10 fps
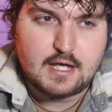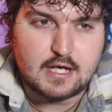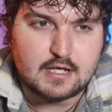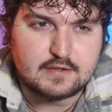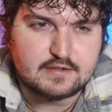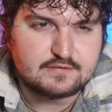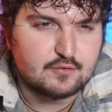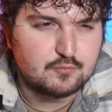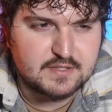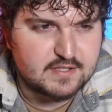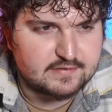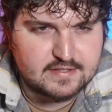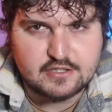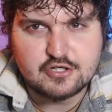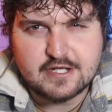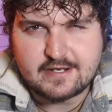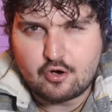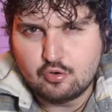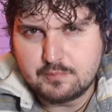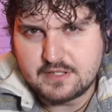Uh, they told me that they couldn't
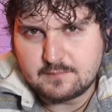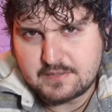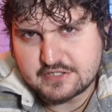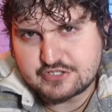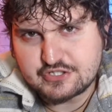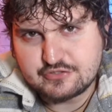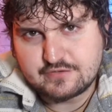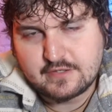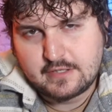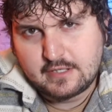open the pictures